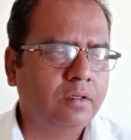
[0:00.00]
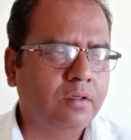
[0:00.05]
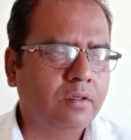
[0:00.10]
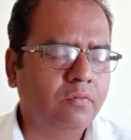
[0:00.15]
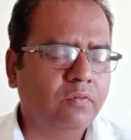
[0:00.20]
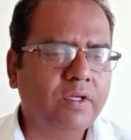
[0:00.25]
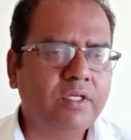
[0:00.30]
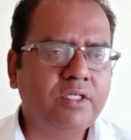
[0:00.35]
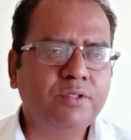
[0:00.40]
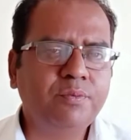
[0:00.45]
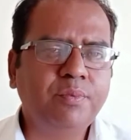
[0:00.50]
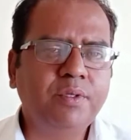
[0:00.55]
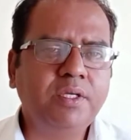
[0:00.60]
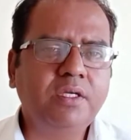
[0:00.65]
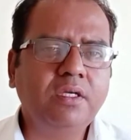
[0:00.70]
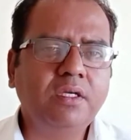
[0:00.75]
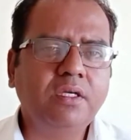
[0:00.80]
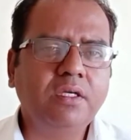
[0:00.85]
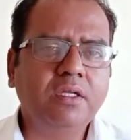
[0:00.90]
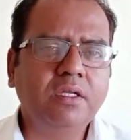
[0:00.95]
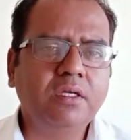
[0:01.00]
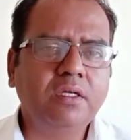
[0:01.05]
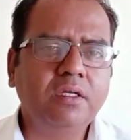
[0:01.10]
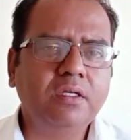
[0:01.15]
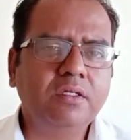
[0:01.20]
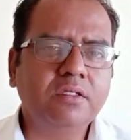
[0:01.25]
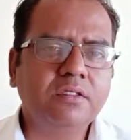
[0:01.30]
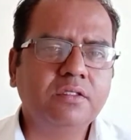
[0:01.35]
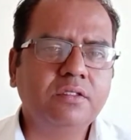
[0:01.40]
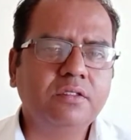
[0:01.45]
While speaking in
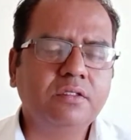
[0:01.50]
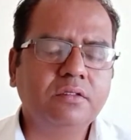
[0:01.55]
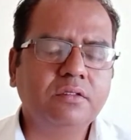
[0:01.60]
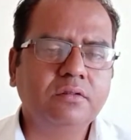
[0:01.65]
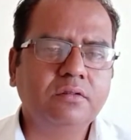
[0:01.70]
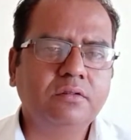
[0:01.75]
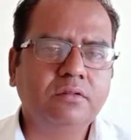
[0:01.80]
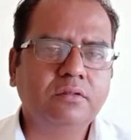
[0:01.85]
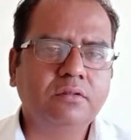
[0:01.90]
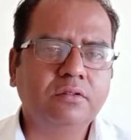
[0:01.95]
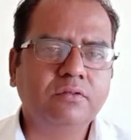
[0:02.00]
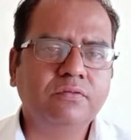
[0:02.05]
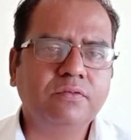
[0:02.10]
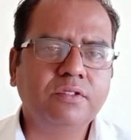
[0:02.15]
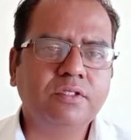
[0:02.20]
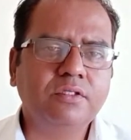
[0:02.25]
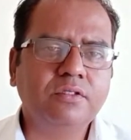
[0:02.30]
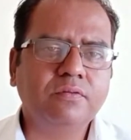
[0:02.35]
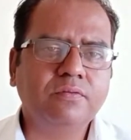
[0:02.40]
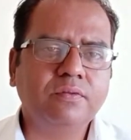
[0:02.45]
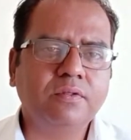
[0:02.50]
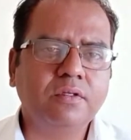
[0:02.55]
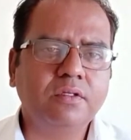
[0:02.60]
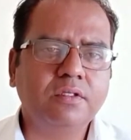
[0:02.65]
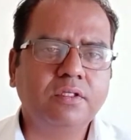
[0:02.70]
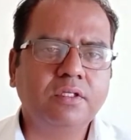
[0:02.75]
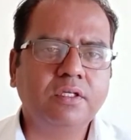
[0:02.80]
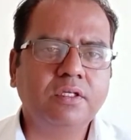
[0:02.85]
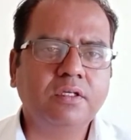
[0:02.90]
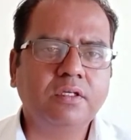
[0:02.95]
English, you first of all
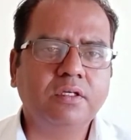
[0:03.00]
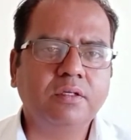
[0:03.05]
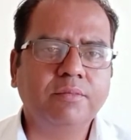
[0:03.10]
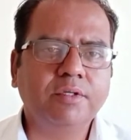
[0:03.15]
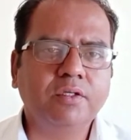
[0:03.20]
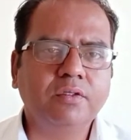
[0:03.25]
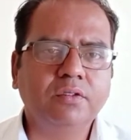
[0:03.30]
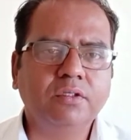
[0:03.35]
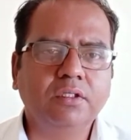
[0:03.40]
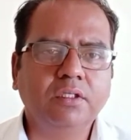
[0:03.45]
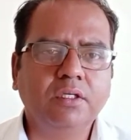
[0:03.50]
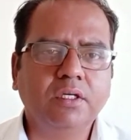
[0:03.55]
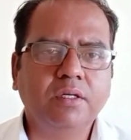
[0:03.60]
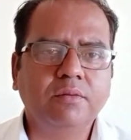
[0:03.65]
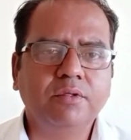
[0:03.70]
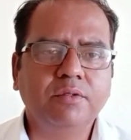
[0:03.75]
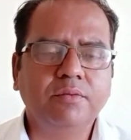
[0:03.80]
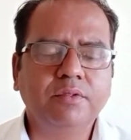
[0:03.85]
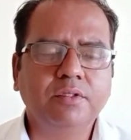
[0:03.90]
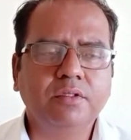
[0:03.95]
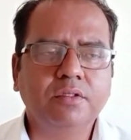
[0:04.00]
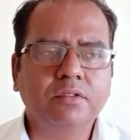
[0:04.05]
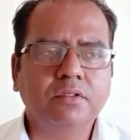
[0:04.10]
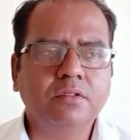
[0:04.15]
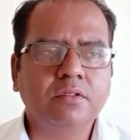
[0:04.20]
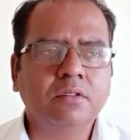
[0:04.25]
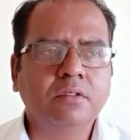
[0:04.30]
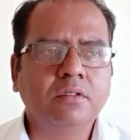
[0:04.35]
think about the grammar, because